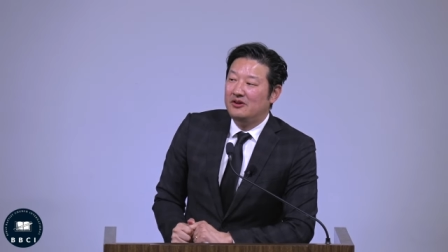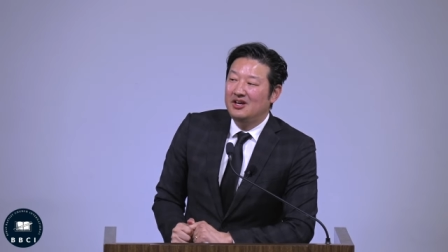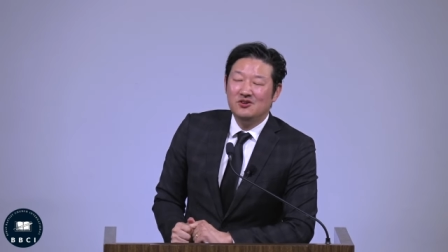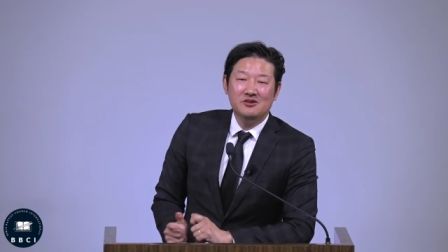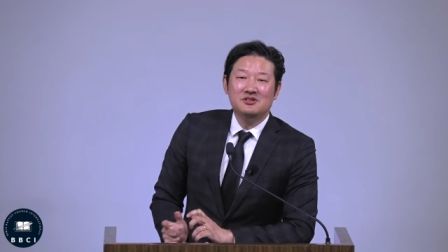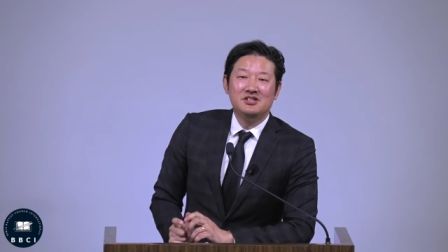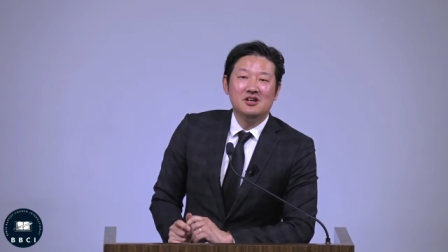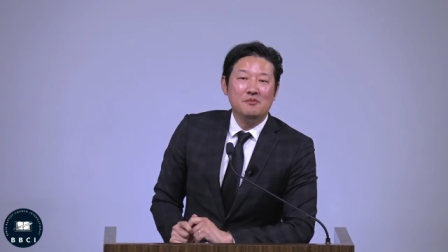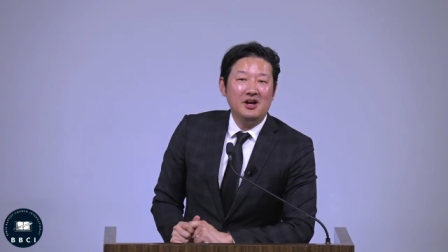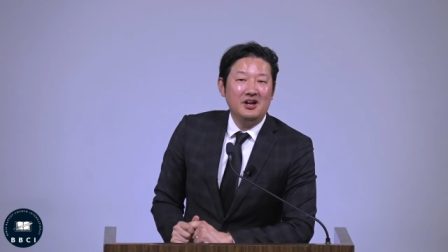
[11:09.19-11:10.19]
And you don't even think
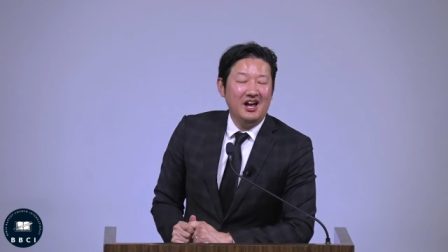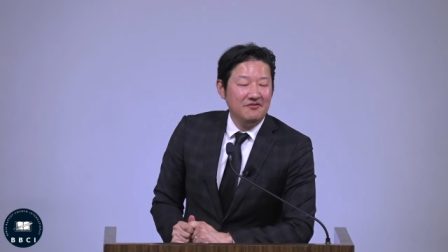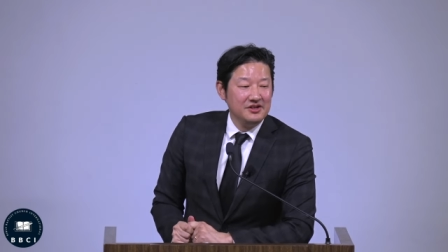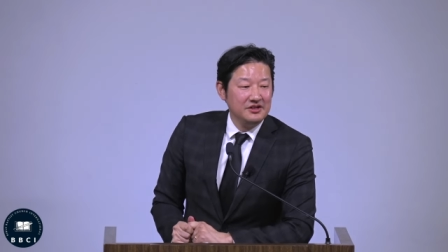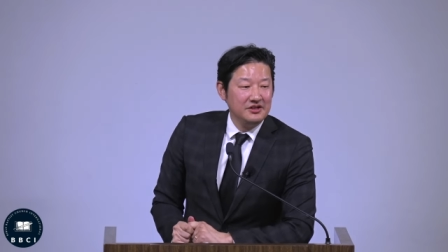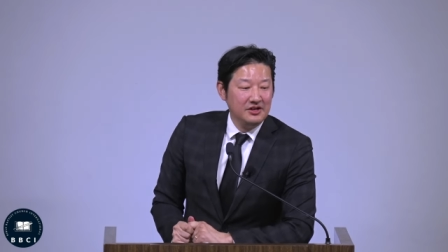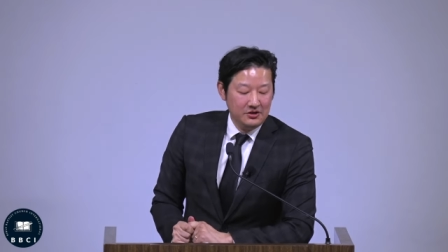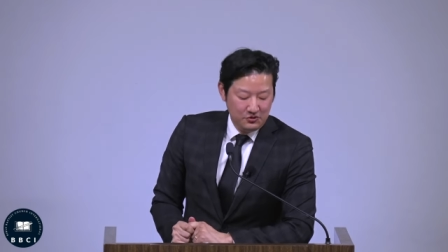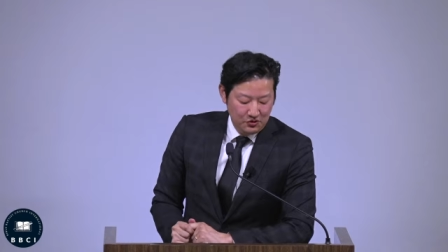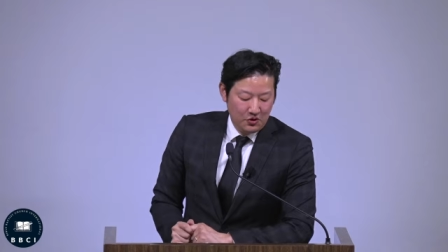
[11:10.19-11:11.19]
about heaven.
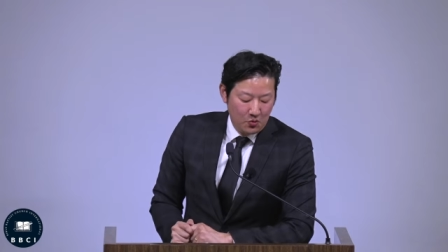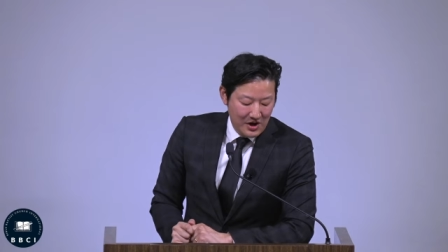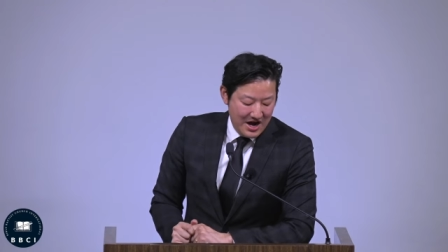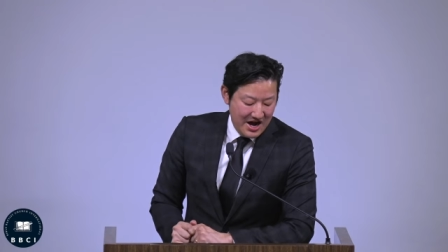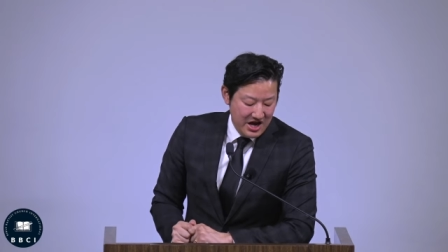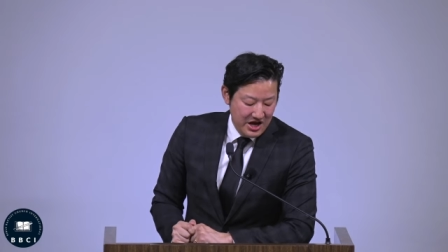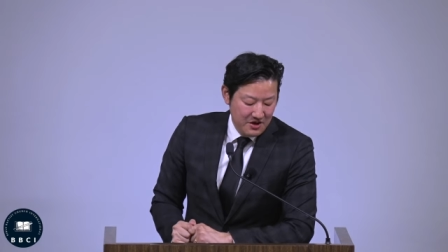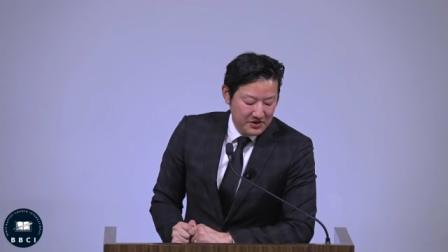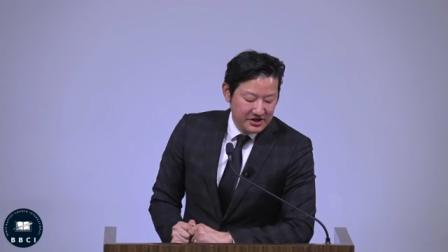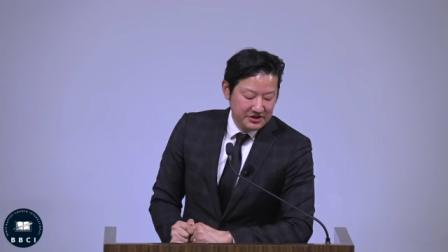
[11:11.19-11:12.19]
Do you know why?
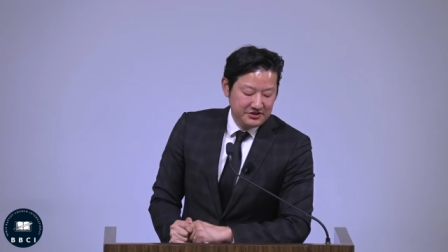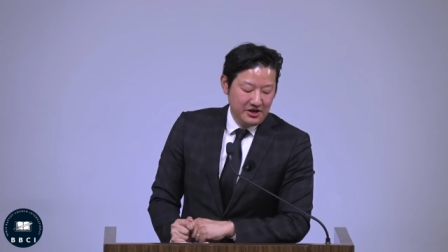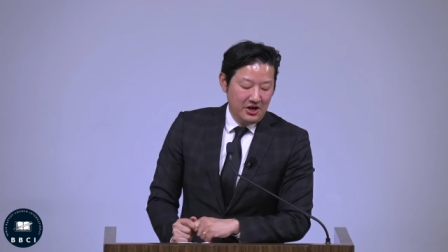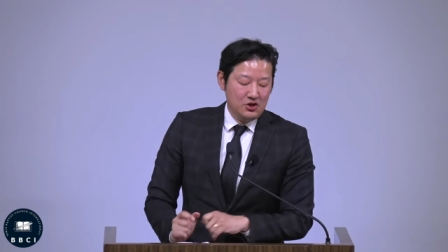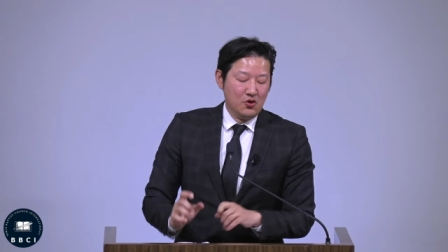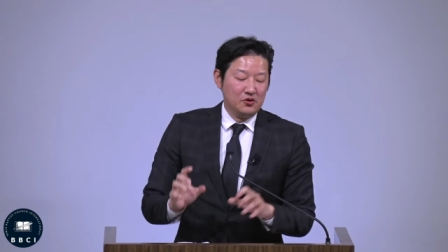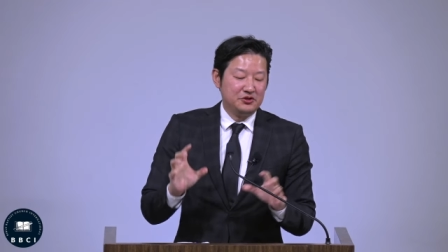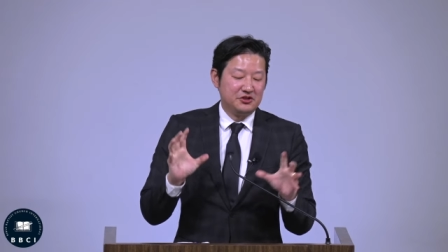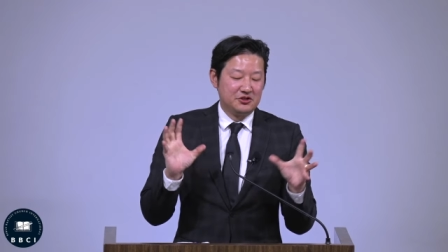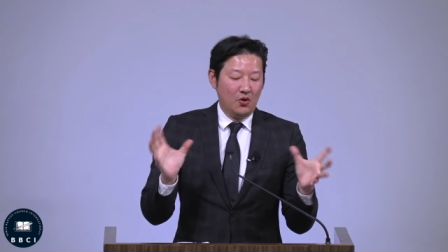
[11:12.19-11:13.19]
because you're
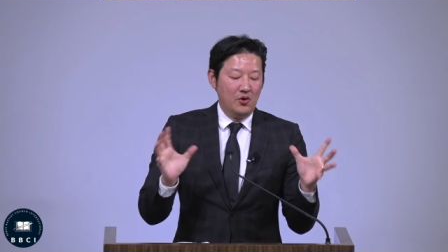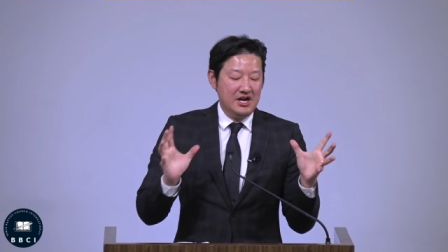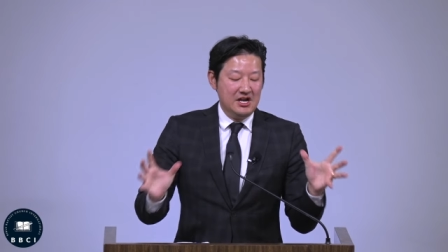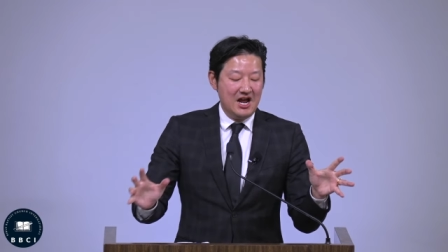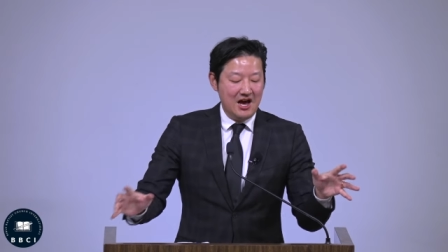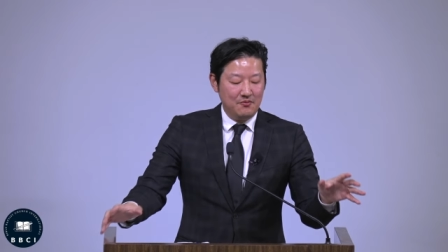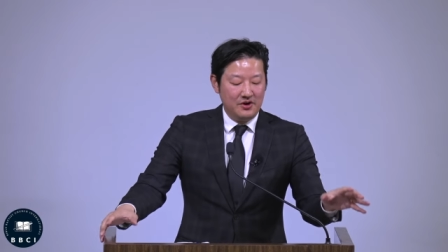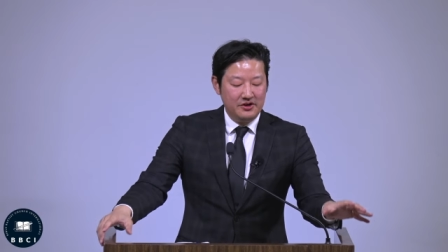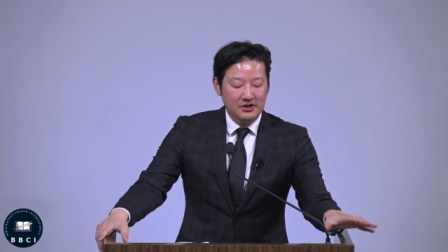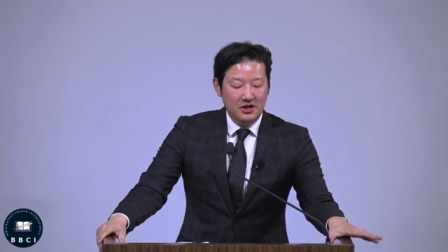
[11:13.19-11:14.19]
so
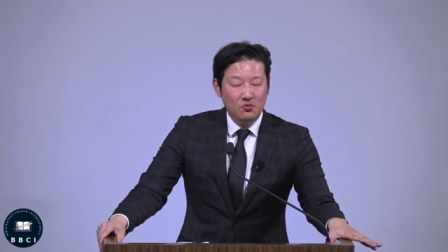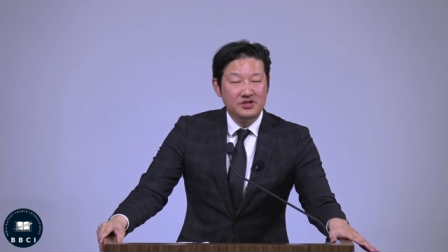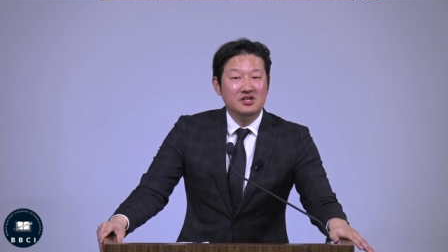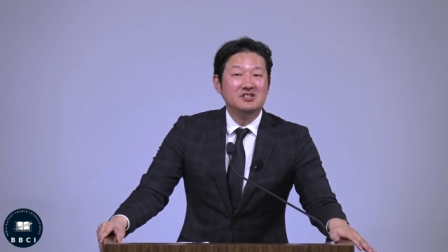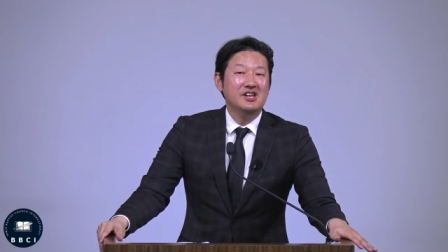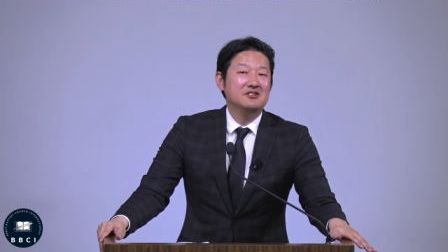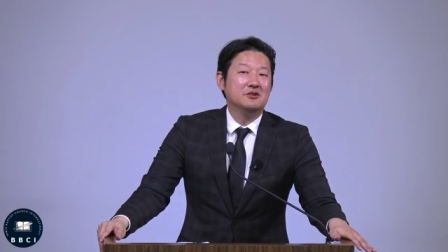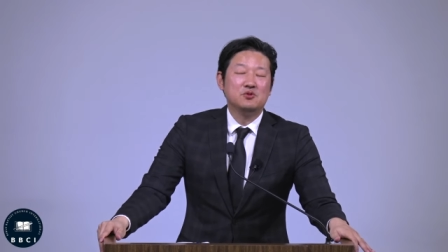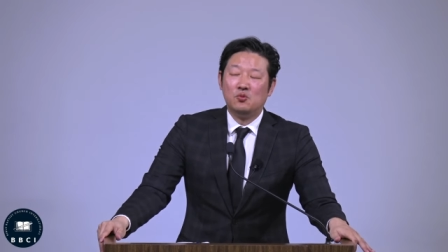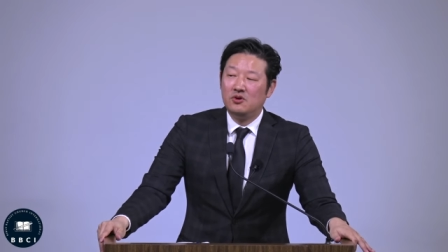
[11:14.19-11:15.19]
enamored with the things
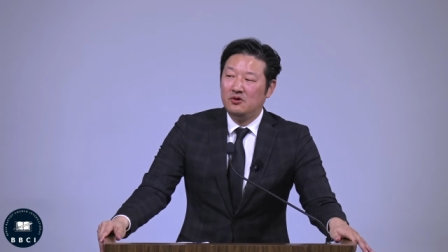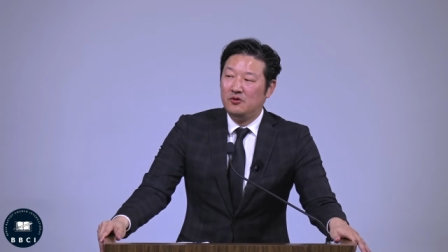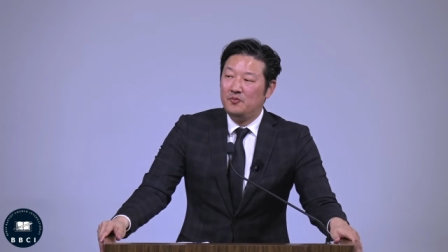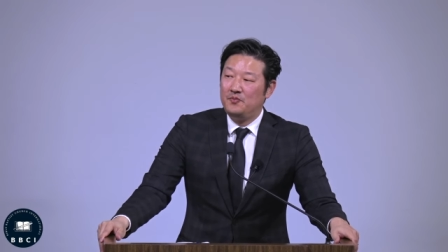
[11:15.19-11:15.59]
of the world.